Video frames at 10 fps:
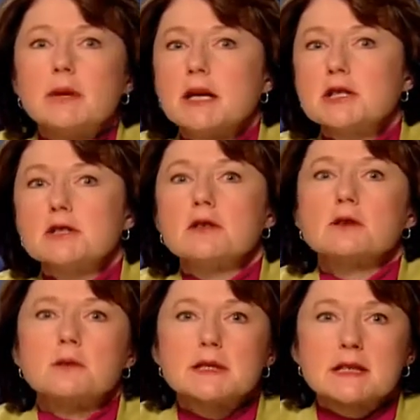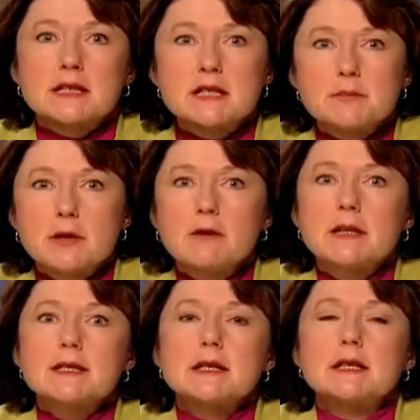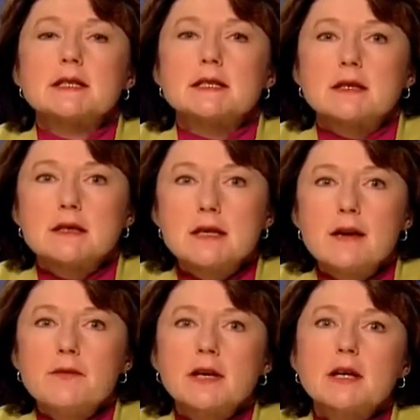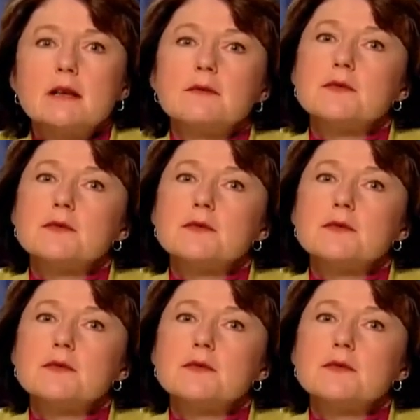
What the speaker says: patient who is experiencing significant